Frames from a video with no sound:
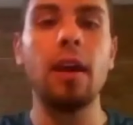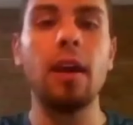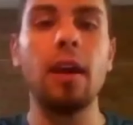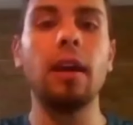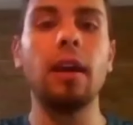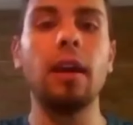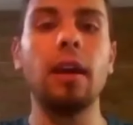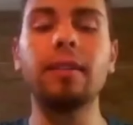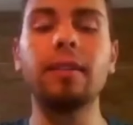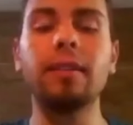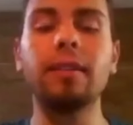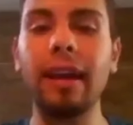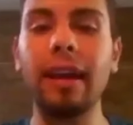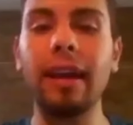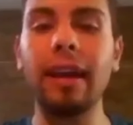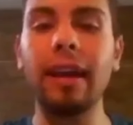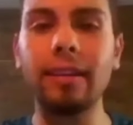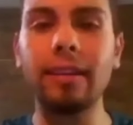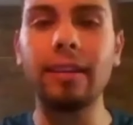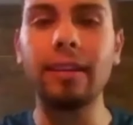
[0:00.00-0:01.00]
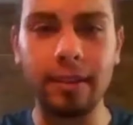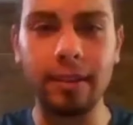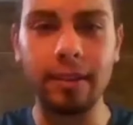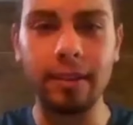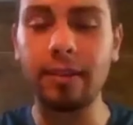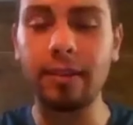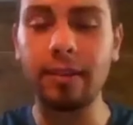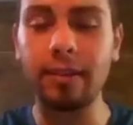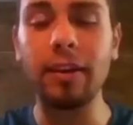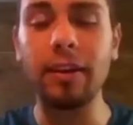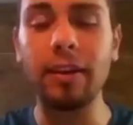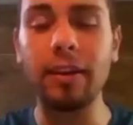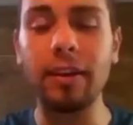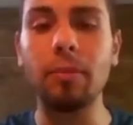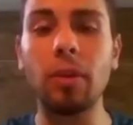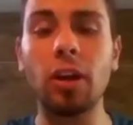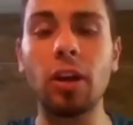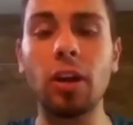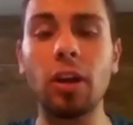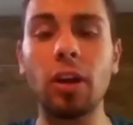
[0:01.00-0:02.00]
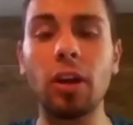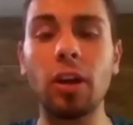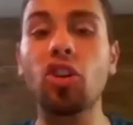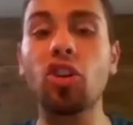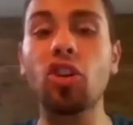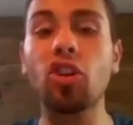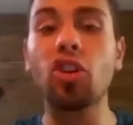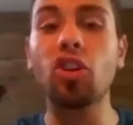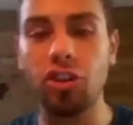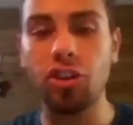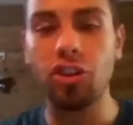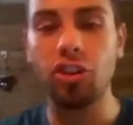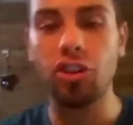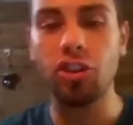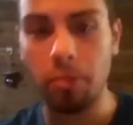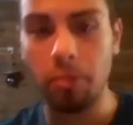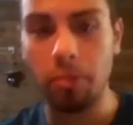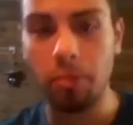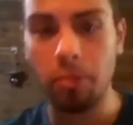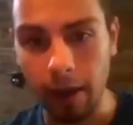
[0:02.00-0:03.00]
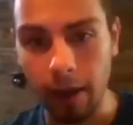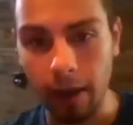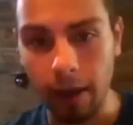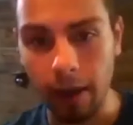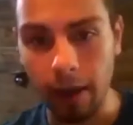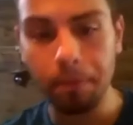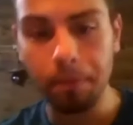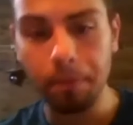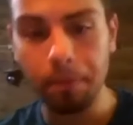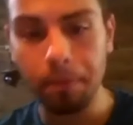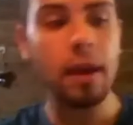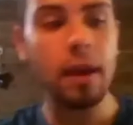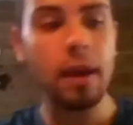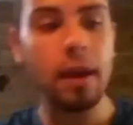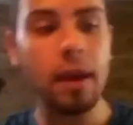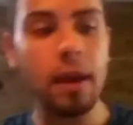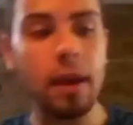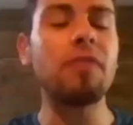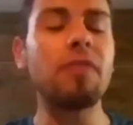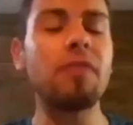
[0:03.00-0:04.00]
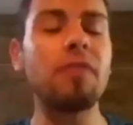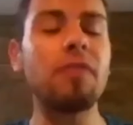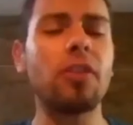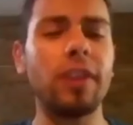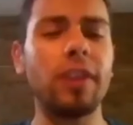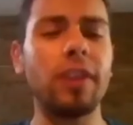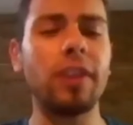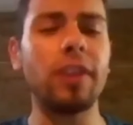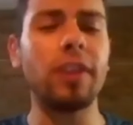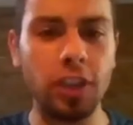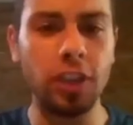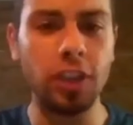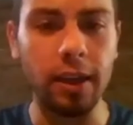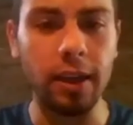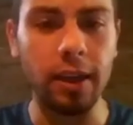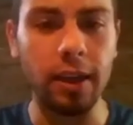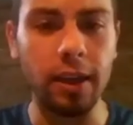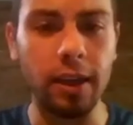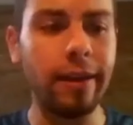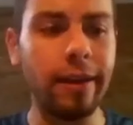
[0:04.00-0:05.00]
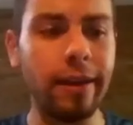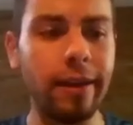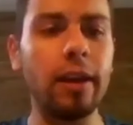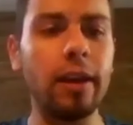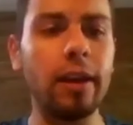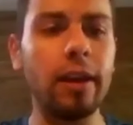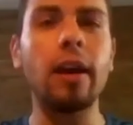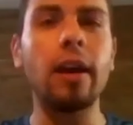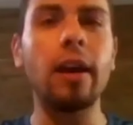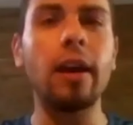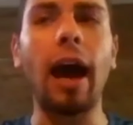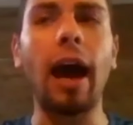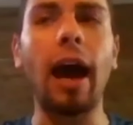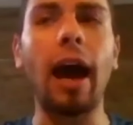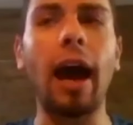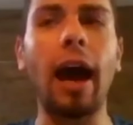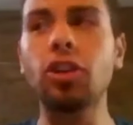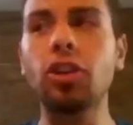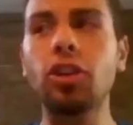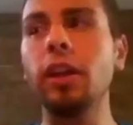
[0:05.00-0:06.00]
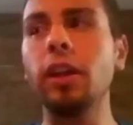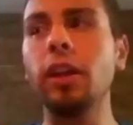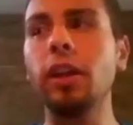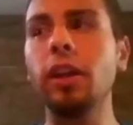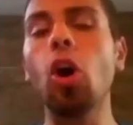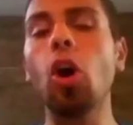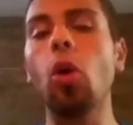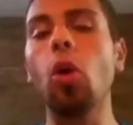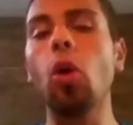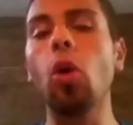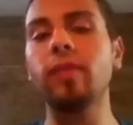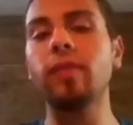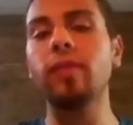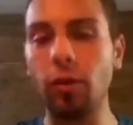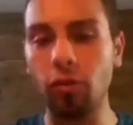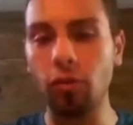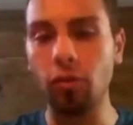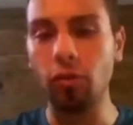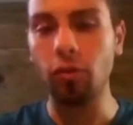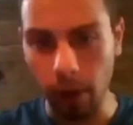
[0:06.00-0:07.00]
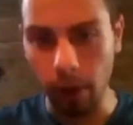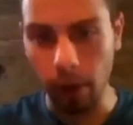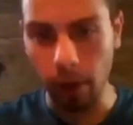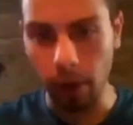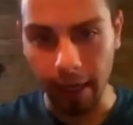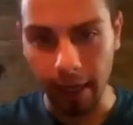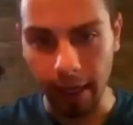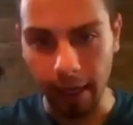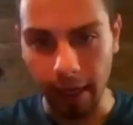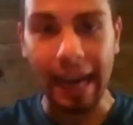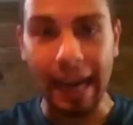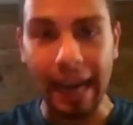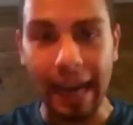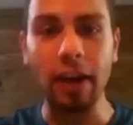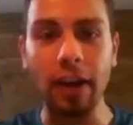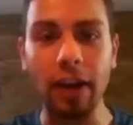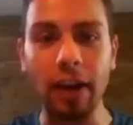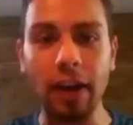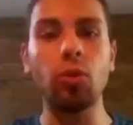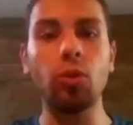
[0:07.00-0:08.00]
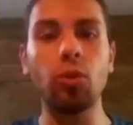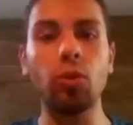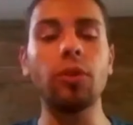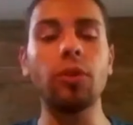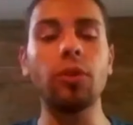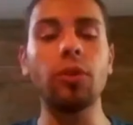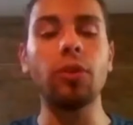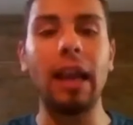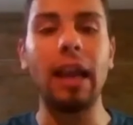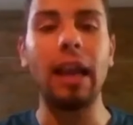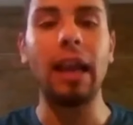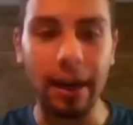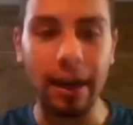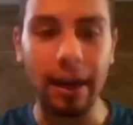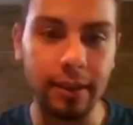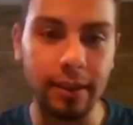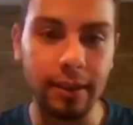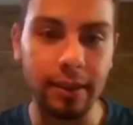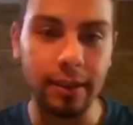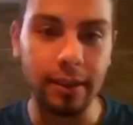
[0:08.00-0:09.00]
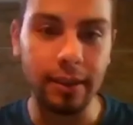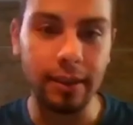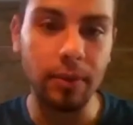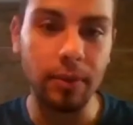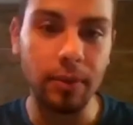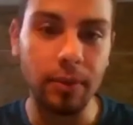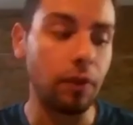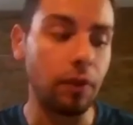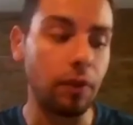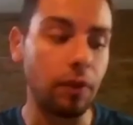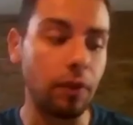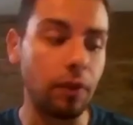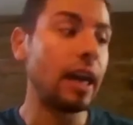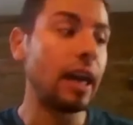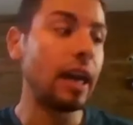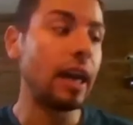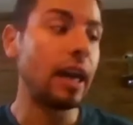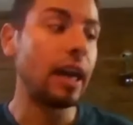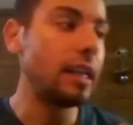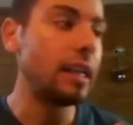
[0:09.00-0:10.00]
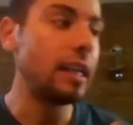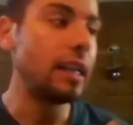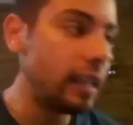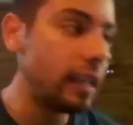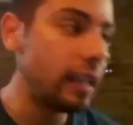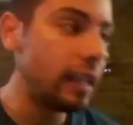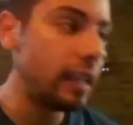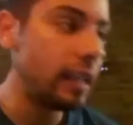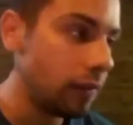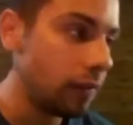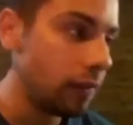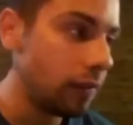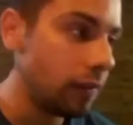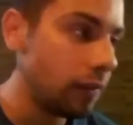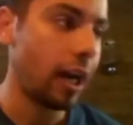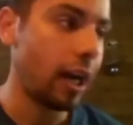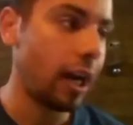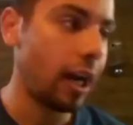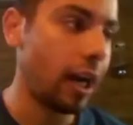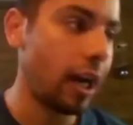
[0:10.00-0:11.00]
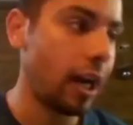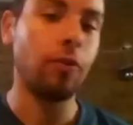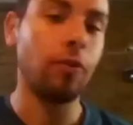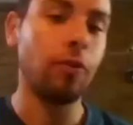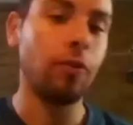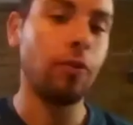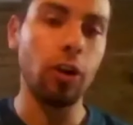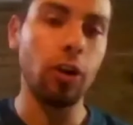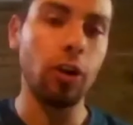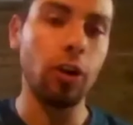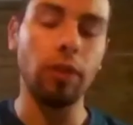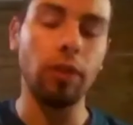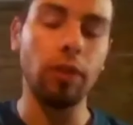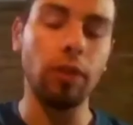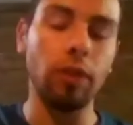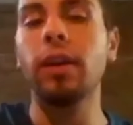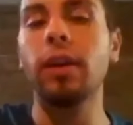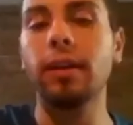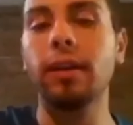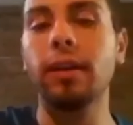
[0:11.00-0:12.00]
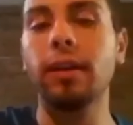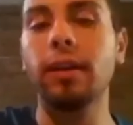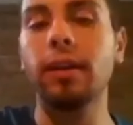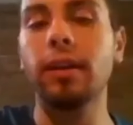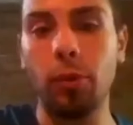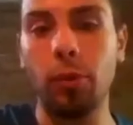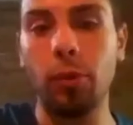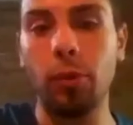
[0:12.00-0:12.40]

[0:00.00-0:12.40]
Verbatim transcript: it's like it's, it's very similar to the christian prayer yeah. if a christian actually knows how to pray and actually relaxes himself and leaves time for god for example